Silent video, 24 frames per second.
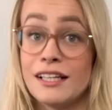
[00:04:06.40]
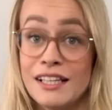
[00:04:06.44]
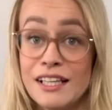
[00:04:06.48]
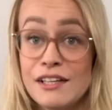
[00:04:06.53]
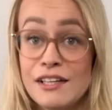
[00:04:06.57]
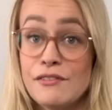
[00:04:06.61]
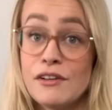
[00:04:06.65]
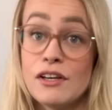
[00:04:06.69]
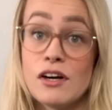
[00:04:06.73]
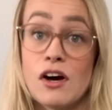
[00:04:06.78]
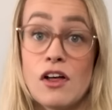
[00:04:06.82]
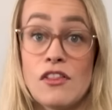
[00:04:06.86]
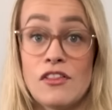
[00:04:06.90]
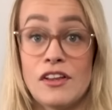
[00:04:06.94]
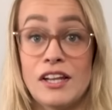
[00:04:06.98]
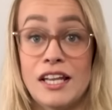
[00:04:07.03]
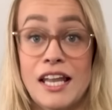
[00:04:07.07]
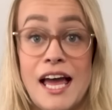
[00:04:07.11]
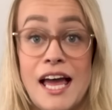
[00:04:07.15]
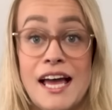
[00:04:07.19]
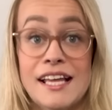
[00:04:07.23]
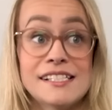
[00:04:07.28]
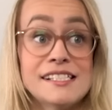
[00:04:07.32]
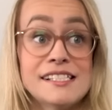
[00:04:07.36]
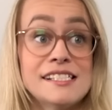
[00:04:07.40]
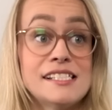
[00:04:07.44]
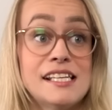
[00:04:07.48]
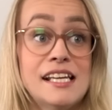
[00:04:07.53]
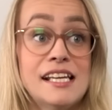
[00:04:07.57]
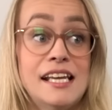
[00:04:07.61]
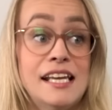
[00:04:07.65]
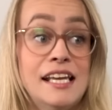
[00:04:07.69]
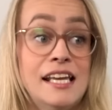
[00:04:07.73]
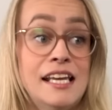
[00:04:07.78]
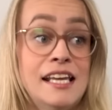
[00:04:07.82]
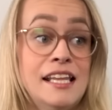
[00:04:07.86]
living on the lands
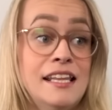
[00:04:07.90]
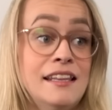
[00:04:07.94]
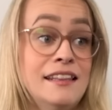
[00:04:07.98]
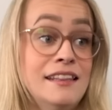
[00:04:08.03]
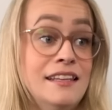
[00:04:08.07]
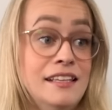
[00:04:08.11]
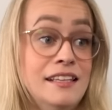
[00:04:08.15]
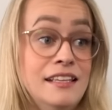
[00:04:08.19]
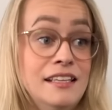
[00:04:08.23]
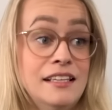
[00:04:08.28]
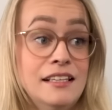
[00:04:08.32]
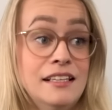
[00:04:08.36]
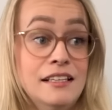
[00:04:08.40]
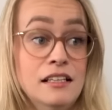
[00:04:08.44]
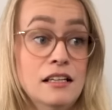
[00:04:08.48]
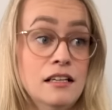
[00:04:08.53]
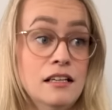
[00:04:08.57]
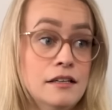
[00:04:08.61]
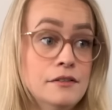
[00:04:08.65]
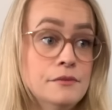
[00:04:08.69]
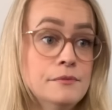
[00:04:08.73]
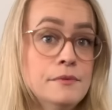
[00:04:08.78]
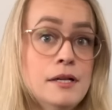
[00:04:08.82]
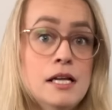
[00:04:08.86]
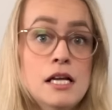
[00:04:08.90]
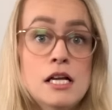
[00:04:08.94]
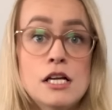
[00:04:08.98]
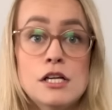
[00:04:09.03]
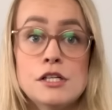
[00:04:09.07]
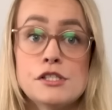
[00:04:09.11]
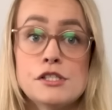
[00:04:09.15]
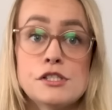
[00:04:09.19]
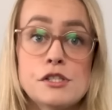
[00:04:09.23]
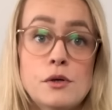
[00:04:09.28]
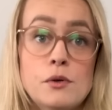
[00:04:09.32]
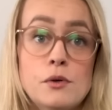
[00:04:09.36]
in the, you know,
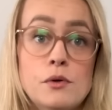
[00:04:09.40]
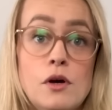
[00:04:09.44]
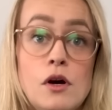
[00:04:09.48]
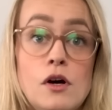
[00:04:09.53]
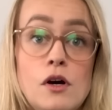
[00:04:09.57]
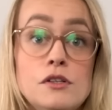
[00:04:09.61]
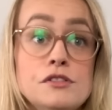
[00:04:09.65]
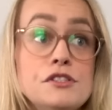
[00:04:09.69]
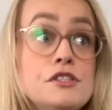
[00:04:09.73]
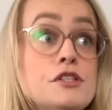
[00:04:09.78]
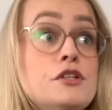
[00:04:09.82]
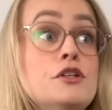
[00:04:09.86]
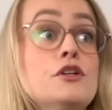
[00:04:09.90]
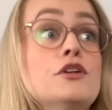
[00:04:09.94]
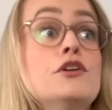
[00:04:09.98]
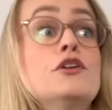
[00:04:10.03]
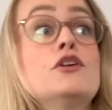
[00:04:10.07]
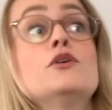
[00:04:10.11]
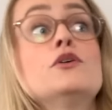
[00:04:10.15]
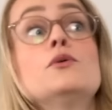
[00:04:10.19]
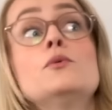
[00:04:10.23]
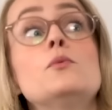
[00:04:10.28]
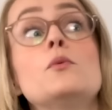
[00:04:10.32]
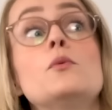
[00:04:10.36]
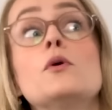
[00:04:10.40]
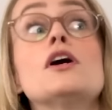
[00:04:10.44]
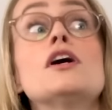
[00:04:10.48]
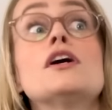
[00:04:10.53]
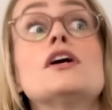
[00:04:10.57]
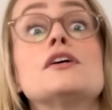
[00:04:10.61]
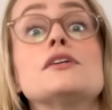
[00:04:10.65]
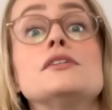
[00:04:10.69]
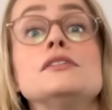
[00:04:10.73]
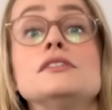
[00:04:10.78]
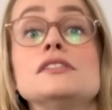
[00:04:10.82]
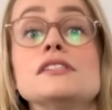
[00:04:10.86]
so-called New
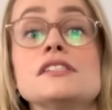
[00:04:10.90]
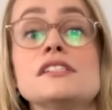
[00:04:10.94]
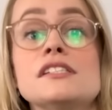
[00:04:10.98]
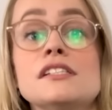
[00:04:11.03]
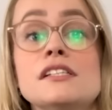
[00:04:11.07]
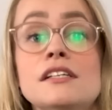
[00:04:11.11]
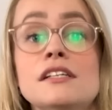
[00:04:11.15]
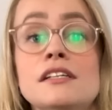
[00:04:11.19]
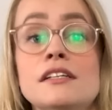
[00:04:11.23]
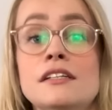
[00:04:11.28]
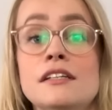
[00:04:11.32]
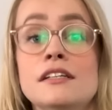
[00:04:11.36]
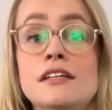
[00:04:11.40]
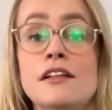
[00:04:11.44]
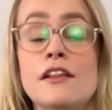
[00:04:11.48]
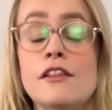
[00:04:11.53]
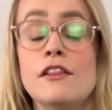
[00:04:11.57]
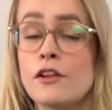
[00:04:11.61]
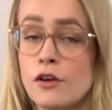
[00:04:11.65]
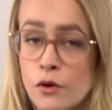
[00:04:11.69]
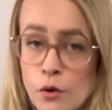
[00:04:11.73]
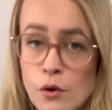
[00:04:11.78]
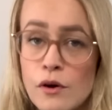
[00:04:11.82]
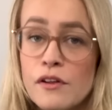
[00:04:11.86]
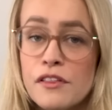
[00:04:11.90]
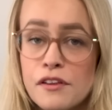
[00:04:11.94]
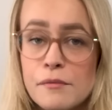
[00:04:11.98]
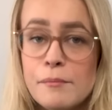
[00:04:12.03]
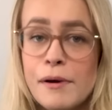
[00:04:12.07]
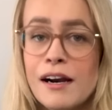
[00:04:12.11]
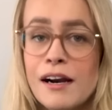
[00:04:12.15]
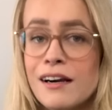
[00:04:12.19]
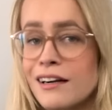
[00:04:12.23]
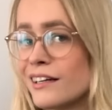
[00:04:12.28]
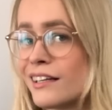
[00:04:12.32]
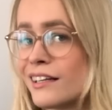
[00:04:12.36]
World, the North
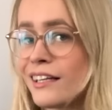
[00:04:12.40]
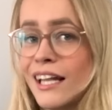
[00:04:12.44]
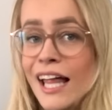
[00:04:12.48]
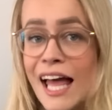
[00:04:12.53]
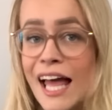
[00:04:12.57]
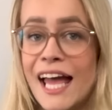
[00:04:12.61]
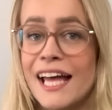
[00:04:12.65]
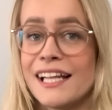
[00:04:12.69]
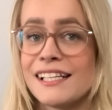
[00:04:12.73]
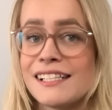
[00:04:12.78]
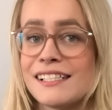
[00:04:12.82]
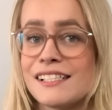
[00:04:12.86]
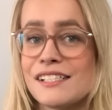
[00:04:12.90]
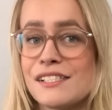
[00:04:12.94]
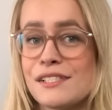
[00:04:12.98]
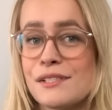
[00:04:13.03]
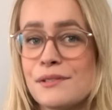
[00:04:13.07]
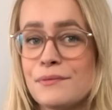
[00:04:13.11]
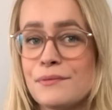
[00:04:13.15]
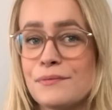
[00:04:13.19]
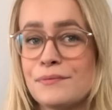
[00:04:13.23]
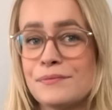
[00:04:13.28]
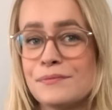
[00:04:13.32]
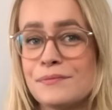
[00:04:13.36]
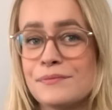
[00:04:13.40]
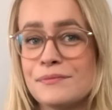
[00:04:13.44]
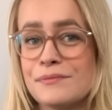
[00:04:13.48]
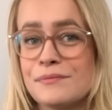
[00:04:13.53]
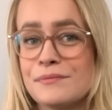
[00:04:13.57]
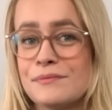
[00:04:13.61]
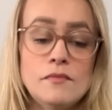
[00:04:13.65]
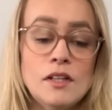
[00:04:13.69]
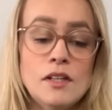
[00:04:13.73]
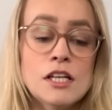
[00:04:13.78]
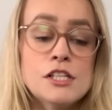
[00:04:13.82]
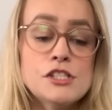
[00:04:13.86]
American lands.
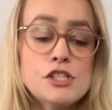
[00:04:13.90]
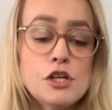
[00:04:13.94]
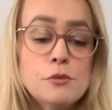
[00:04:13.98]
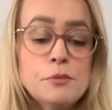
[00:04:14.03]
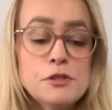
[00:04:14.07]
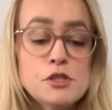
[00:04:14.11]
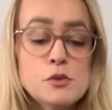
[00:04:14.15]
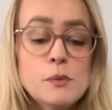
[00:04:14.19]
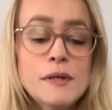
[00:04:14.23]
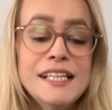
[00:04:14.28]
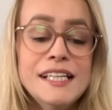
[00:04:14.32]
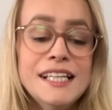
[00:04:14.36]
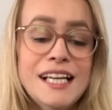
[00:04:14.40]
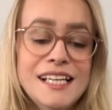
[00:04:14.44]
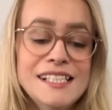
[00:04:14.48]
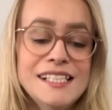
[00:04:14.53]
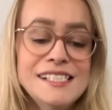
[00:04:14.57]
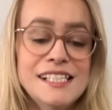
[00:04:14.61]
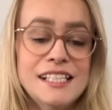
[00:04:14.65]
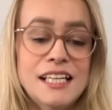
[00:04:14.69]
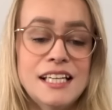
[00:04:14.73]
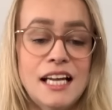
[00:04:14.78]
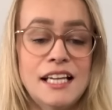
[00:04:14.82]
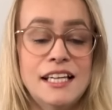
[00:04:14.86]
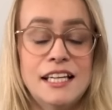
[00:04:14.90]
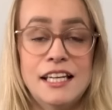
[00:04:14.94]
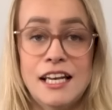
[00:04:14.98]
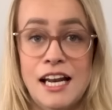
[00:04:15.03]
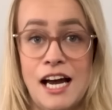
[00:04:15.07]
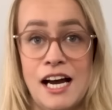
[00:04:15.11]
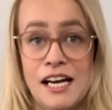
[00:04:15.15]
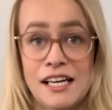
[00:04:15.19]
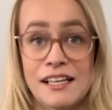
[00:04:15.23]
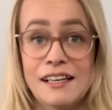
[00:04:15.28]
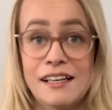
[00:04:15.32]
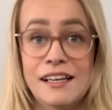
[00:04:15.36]
So between
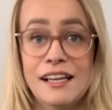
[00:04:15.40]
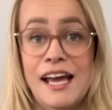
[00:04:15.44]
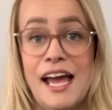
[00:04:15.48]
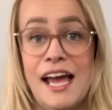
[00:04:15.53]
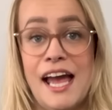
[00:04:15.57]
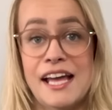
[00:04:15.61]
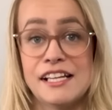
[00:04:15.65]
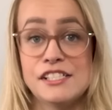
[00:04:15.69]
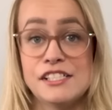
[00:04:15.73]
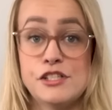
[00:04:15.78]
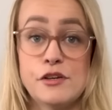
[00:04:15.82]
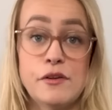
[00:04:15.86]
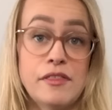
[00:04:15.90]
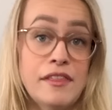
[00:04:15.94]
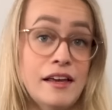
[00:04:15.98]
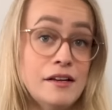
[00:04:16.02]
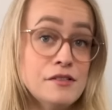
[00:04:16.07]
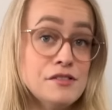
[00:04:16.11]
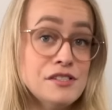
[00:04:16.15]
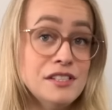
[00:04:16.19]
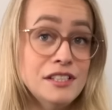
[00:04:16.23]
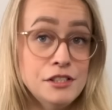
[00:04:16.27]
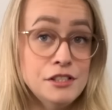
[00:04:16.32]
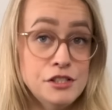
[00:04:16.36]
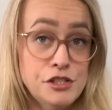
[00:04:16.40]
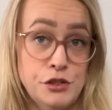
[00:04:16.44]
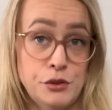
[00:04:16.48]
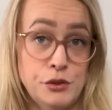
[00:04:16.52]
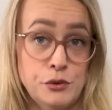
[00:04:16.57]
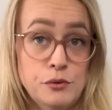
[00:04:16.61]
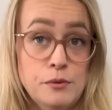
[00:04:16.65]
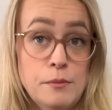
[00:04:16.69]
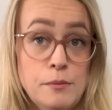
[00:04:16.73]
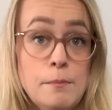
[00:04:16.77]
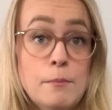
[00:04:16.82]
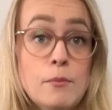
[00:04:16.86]
1999 and
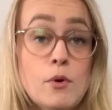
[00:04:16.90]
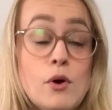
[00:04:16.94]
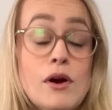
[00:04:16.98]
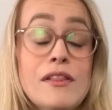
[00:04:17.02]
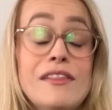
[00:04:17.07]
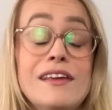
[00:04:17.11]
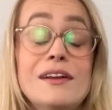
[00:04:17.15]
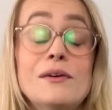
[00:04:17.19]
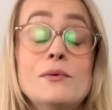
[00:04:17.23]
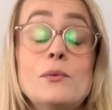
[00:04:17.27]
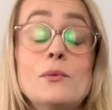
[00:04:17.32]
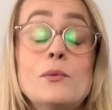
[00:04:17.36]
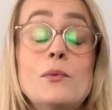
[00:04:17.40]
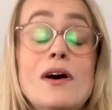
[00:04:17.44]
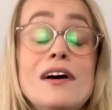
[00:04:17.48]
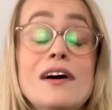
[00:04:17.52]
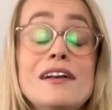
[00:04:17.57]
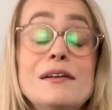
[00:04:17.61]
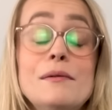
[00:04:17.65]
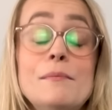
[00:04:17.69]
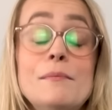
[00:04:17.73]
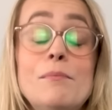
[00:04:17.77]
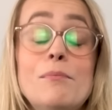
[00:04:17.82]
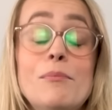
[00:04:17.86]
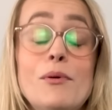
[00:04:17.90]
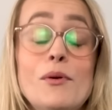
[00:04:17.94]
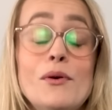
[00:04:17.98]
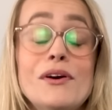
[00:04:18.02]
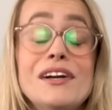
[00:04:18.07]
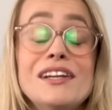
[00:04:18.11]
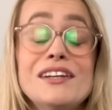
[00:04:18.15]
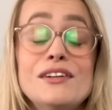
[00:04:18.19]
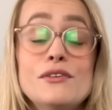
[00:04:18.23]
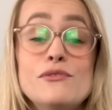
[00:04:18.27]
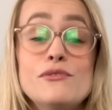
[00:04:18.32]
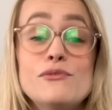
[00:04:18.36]
2002, more than
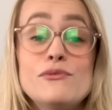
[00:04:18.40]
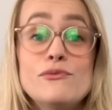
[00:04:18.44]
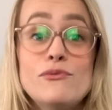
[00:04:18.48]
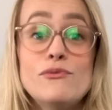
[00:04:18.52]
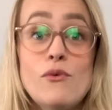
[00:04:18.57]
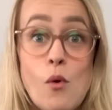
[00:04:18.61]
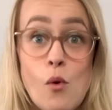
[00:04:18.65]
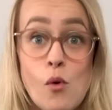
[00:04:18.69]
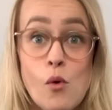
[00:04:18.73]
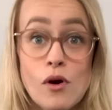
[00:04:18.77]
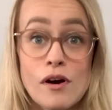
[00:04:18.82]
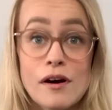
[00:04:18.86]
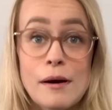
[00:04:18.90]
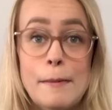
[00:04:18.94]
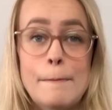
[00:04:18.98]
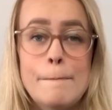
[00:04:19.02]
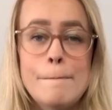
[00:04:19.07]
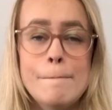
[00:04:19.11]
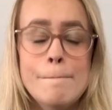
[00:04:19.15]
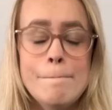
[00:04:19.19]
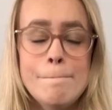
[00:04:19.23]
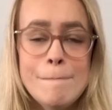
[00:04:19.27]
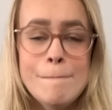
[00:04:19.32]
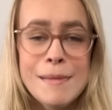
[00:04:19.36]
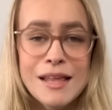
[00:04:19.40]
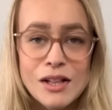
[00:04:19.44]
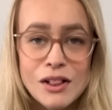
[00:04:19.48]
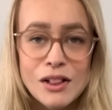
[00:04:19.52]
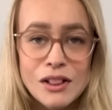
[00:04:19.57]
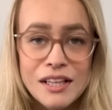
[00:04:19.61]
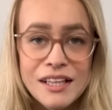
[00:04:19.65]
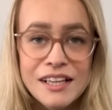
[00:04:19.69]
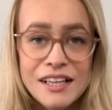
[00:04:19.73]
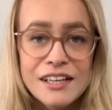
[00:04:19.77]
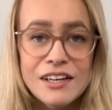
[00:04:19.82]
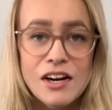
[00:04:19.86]
1.4
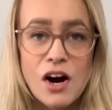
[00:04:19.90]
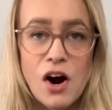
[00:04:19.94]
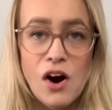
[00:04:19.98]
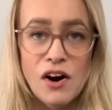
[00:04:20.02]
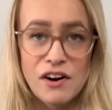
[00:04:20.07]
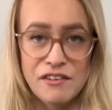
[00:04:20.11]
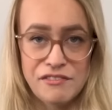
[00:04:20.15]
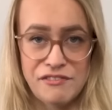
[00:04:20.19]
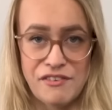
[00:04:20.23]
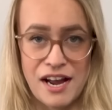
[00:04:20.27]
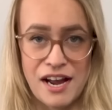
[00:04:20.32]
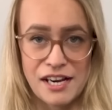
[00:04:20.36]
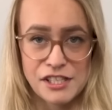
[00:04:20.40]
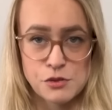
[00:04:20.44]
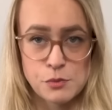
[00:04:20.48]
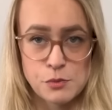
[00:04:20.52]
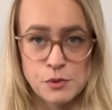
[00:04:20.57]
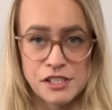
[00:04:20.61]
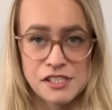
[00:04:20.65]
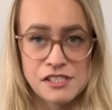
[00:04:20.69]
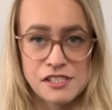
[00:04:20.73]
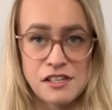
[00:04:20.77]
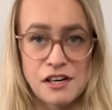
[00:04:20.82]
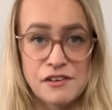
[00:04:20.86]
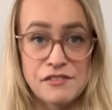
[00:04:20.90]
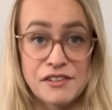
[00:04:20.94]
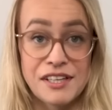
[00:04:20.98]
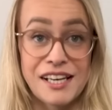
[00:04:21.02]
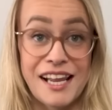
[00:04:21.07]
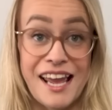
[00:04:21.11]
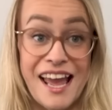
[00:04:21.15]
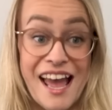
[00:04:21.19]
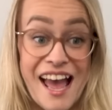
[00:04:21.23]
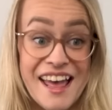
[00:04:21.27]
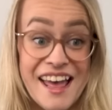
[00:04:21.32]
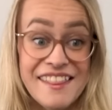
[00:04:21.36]
million artifacts were discovered
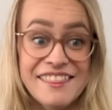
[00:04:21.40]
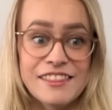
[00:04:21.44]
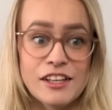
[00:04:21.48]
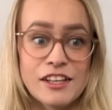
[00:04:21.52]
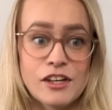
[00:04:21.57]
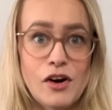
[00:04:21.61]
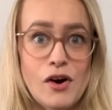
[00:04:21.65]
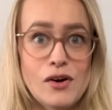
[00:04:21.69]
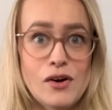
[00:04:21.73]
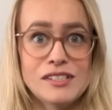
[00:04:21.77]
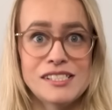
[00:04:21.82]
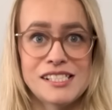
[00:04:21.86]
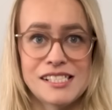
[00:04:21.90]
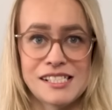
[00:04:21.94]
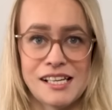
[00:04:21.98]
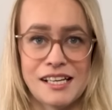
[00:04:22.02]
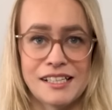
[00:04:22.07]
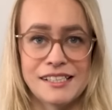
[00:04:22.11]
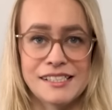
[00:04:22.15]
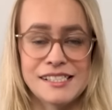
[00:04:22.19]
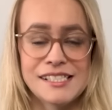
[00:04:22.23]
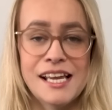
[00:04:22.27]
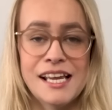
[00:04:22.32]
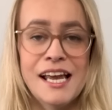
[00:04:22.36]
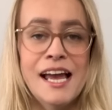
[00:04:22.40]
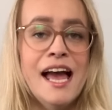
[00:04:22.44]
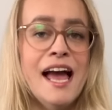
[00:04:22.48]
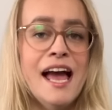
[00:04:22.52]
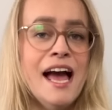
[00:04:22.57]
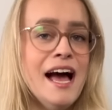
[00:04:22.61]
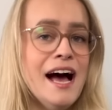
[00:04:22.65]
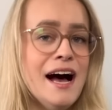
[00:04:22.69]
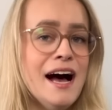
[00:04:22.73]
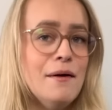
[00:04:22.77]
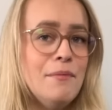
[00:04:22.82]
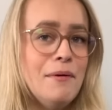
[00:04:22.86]
at the Gault site.
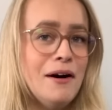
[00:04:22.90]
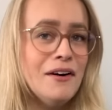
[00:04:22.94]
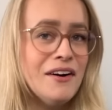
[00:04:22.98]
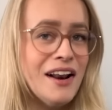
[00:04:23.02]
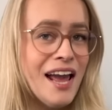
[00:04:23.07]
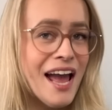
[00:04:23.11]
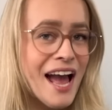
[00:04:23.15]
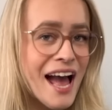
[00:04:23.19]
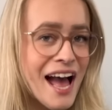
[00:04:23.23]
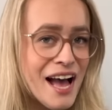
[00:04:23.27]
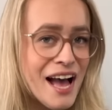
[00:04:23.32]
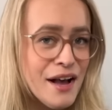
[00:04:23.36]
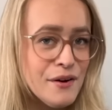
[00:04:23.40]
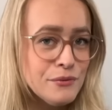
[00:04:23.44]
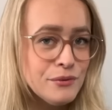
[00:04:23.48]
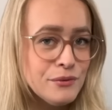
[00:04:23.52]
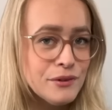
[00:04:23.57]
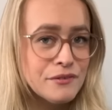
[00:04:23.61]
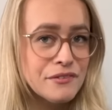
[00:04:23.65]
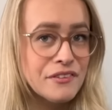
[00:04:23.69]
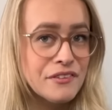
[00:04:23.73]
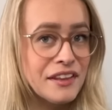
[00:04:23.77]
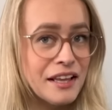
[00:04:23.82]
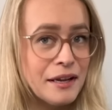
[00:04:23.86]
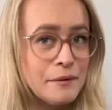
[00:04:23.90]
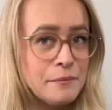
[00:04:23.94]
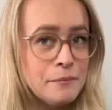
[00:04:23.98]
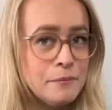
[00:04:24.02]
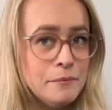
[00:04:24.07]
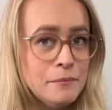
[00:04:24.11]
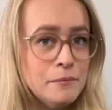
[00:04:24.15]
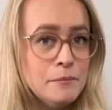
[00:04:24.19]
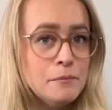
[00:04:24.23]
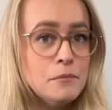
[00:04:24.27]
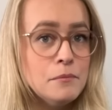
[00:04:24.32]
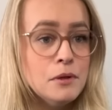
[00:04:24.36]
About half of
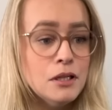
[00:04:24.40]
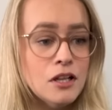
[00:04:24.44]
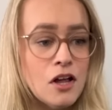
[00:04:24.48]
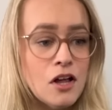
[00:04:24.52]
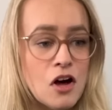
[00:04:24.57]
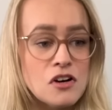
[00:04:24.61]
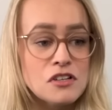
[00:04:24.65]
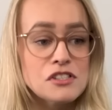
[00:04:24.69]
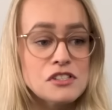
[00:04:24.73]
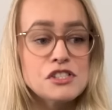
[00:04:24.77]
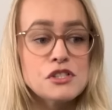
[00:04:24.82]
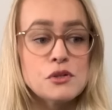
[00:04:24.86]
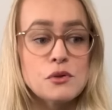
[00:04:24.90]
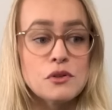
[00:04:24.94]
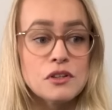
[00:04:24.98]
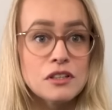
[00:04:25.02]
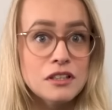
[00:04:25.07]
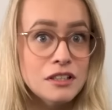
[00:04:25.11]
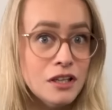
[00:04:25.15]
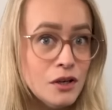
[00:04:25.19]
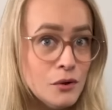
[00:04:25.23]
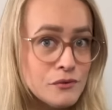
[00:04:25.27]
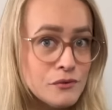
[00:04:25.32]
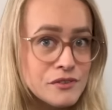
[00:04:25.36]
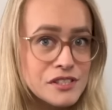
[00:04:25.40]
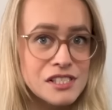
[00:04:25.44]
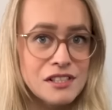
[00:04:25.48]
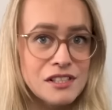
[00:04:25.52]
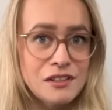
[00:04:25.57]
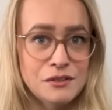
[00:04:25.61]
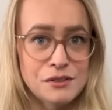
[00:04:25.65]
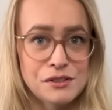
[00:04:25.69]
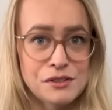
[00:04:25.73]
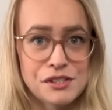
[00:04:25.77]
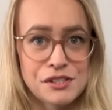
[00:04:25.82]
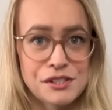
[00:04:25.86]
them belong to the Clovis
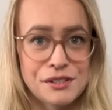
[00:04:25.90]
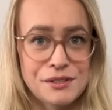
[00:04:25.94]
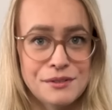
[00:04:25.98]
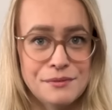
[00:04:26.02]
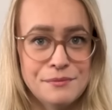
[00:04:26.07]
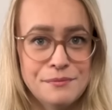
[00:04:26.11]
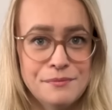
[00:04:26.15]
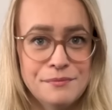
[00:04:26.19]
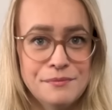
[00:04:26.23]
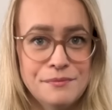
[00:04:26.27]
culture.